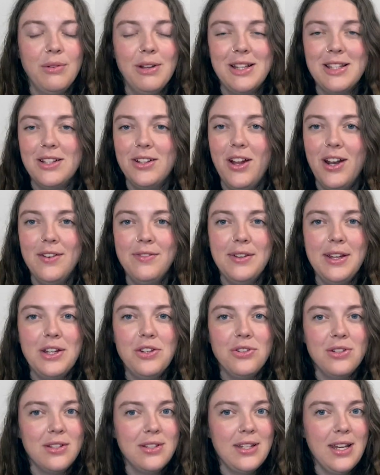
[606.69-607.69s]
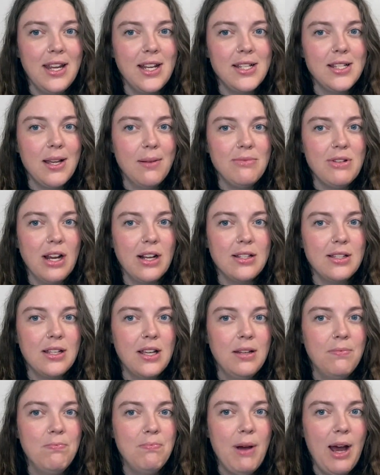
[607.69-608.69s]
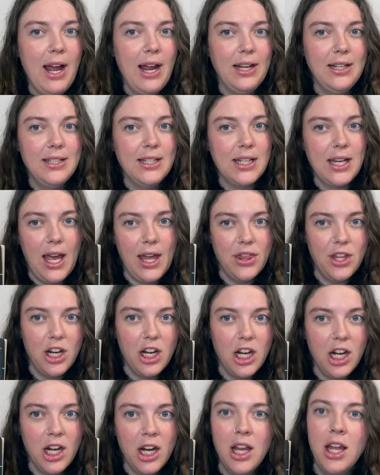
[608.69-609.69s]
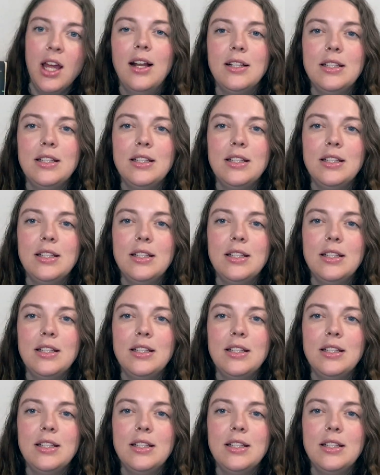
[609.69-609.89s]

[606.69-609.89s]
It's a lot of interesting subjects combined together.